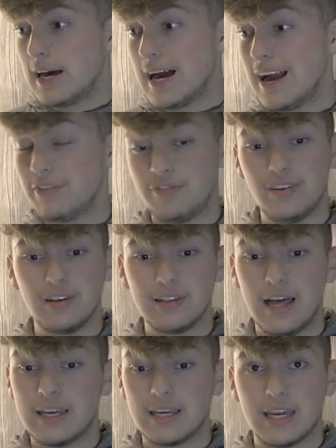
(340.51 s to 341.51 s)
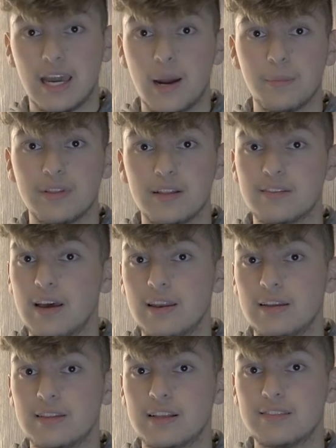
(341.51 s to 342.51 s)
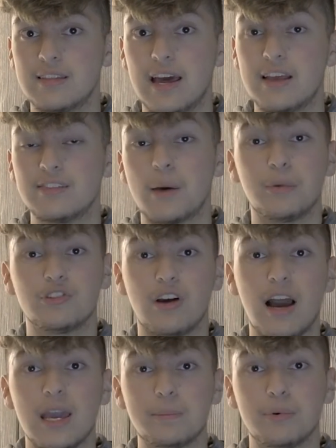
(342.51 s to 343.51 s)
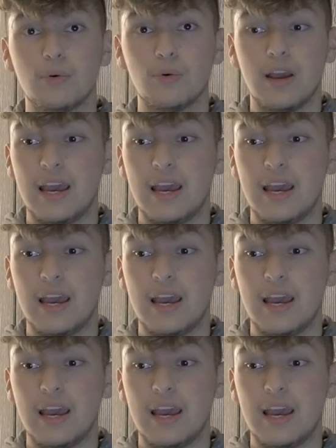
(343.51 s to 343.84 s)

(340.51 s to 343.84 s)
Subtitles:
I feel like a camera that has that much hype,